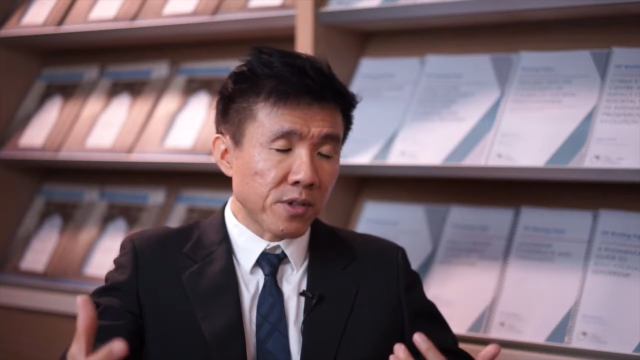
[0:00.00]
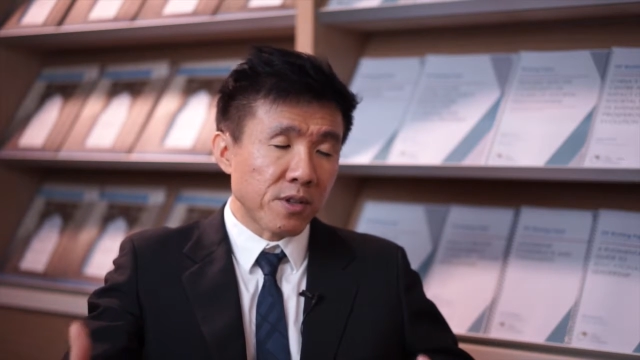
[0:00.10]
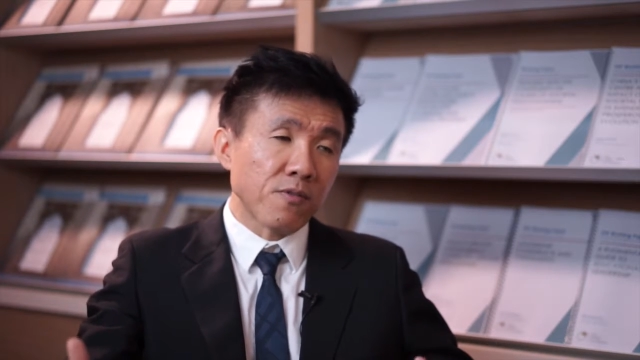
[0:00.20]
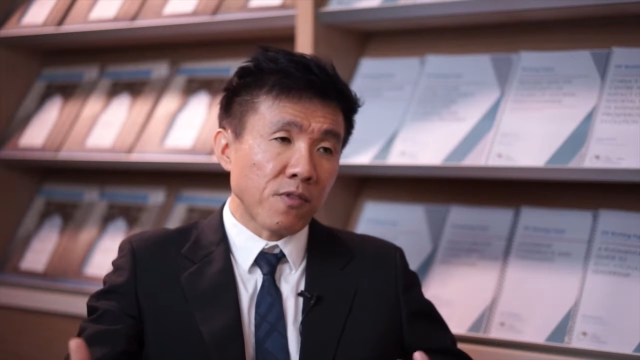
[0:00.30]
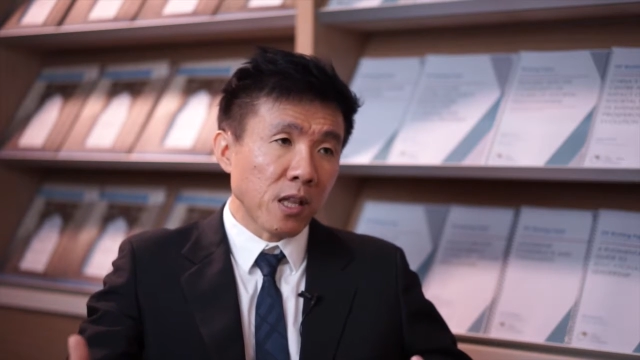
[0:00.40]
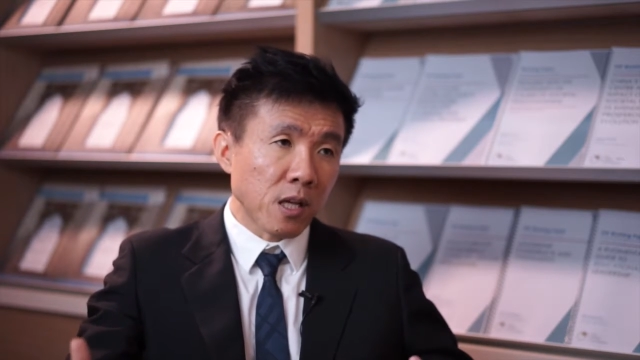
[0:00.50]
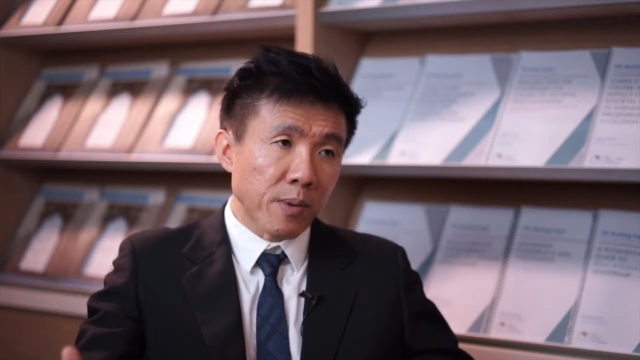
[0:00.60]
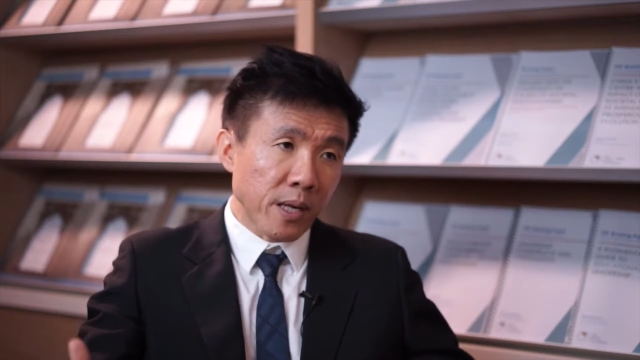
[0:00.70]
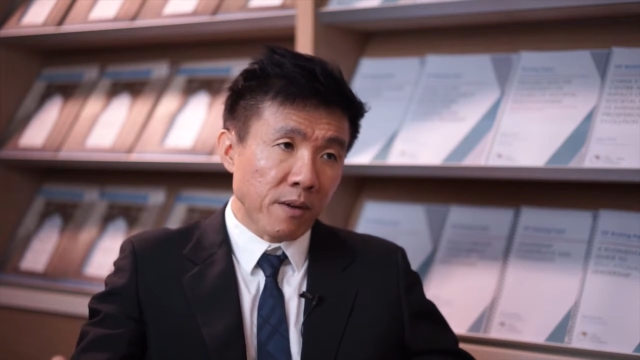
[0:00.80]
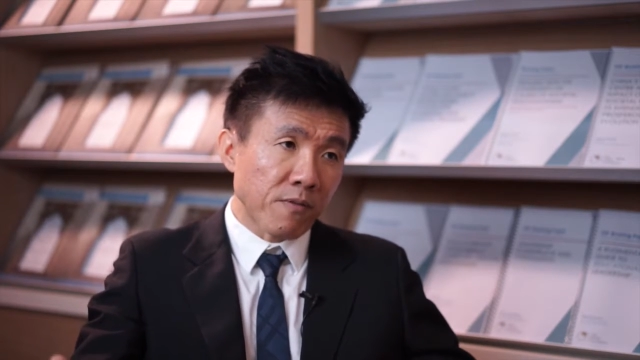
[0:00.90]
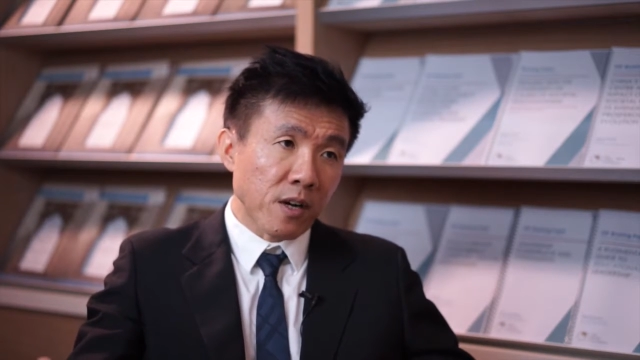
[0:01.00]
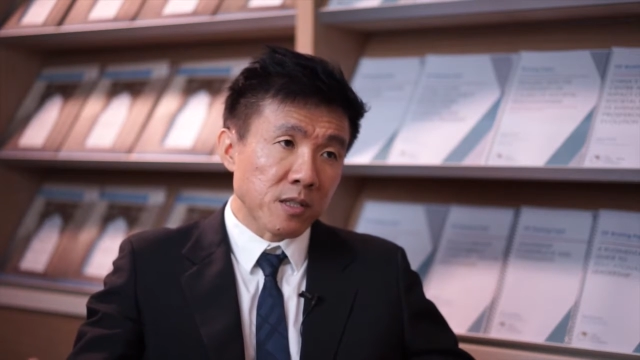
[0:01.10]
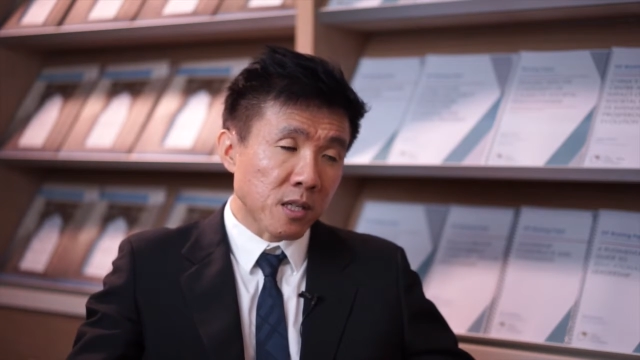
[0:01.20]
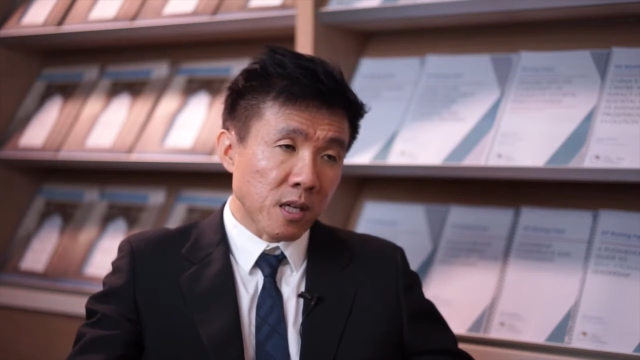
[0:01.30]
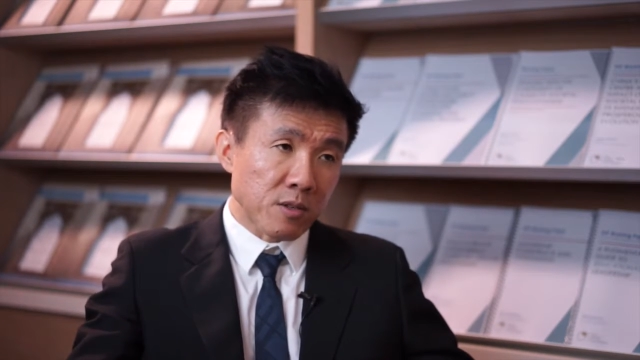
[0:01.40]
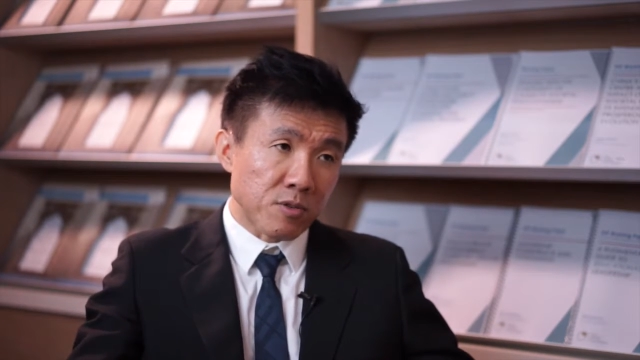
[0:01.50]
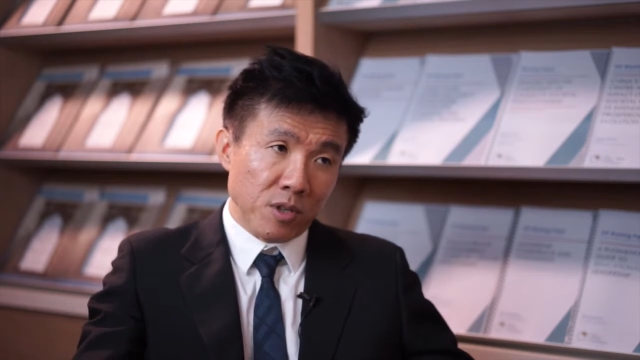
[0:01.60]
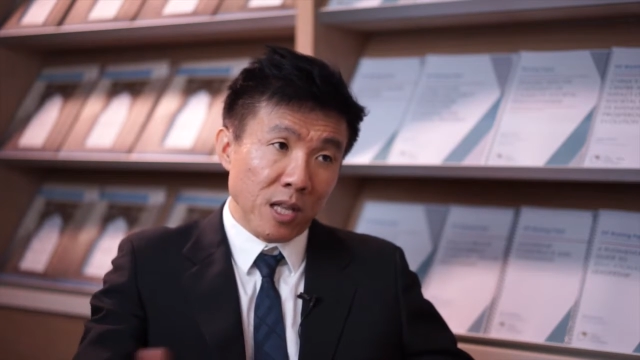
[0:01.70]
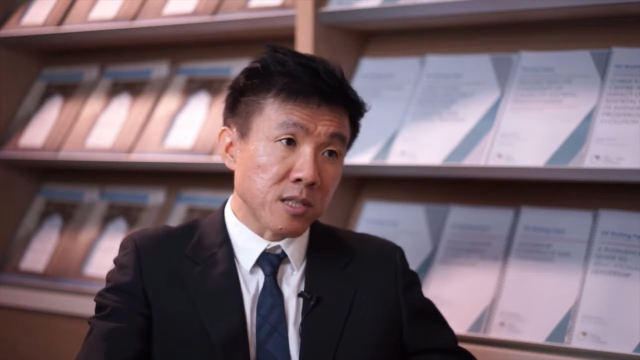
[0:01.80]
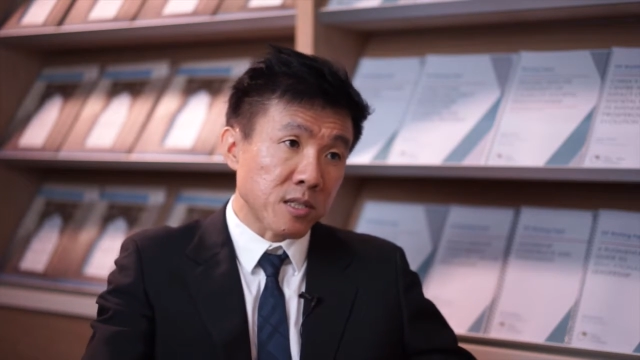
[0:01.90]
developed and advanced
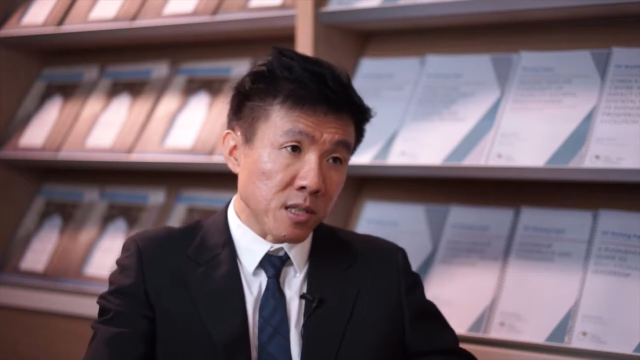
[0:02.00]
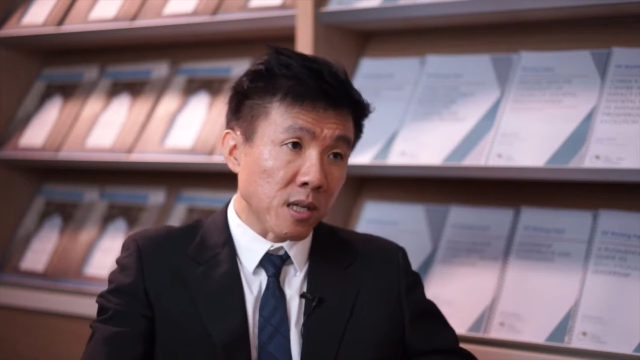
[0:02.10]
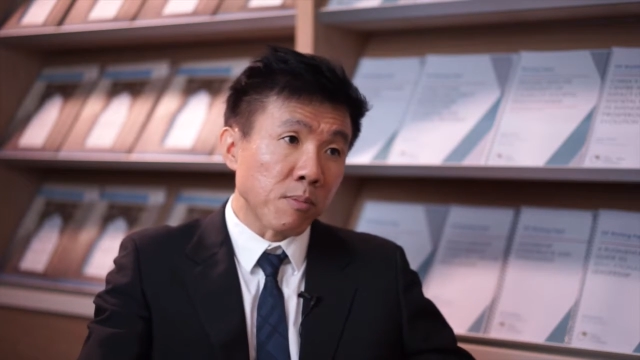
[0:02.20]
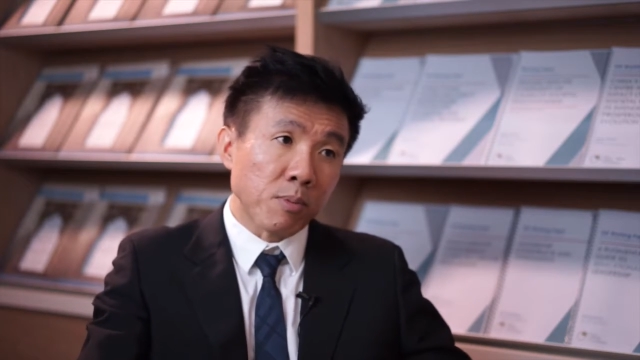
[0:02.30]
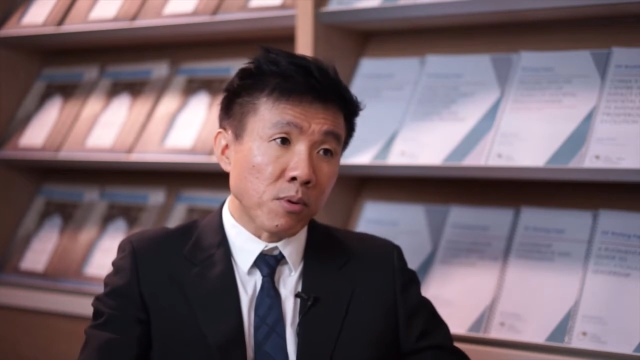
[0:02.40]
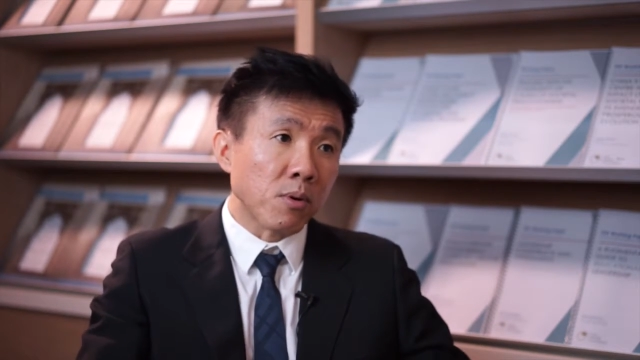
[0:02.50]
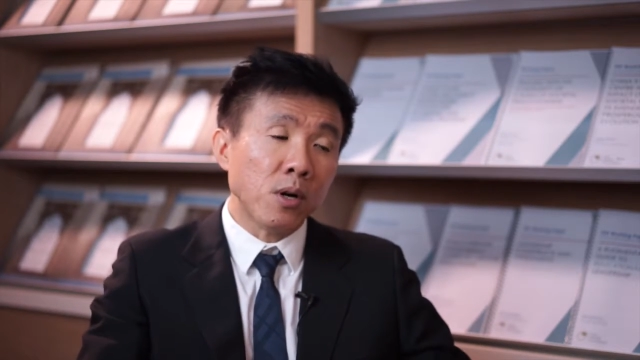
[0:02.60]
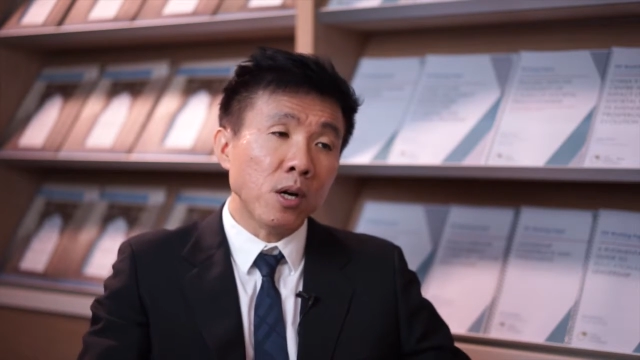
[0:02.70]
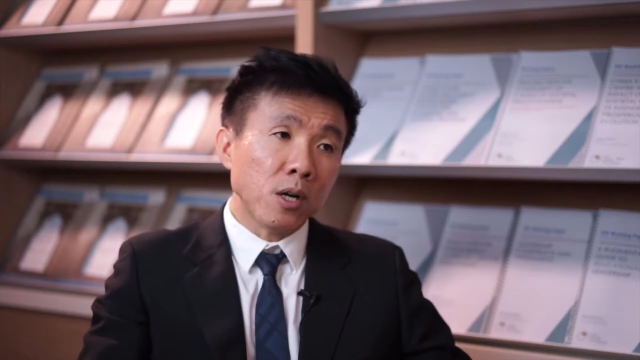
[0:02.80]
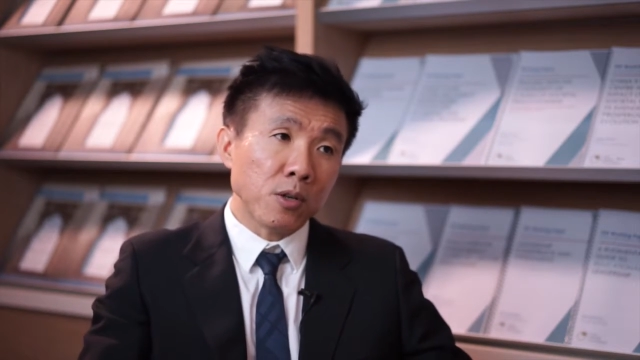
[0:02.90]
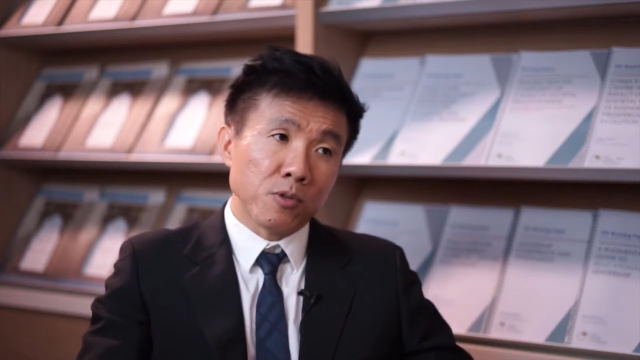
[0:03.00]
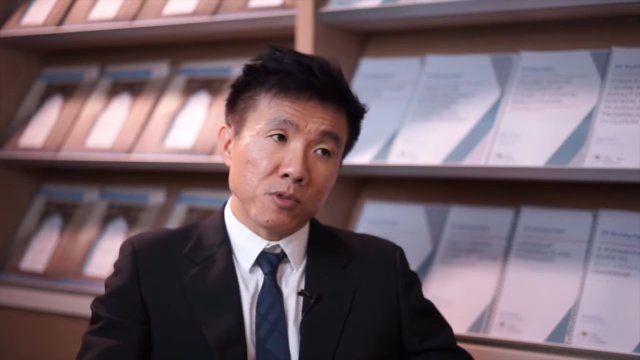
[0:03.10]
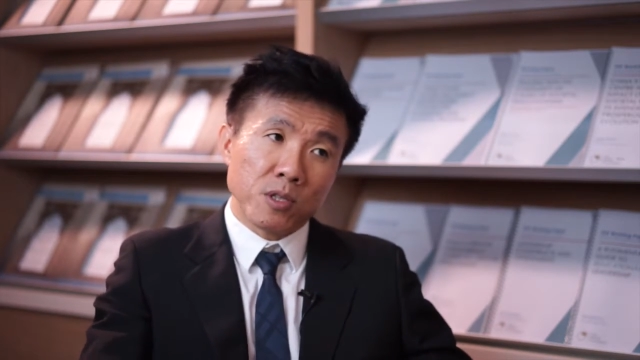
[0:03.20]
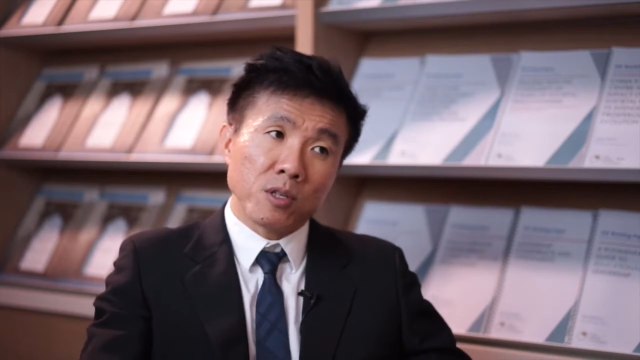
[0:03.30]
country like Singapore, you